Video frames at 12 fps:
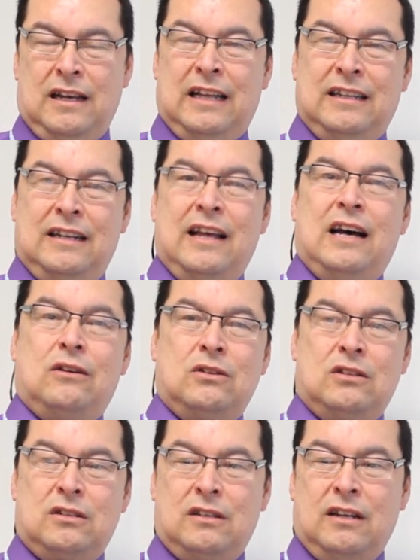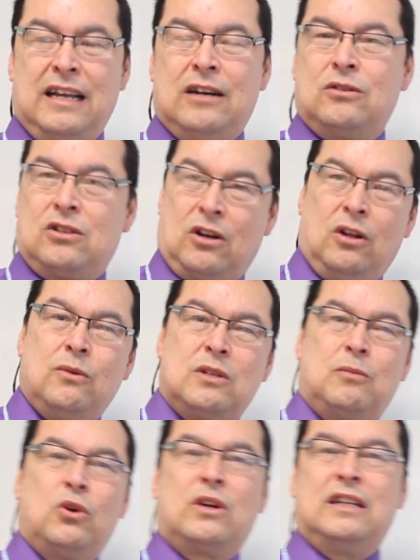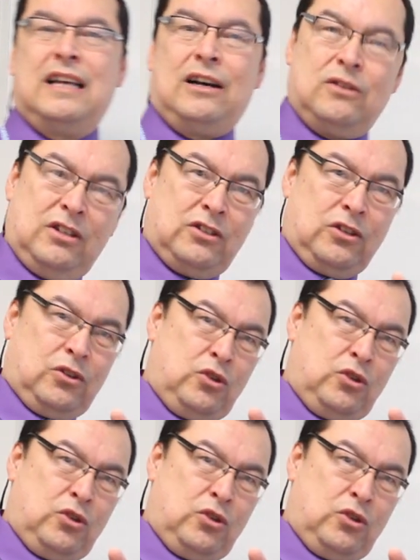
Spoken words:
And the nouns are always broken down into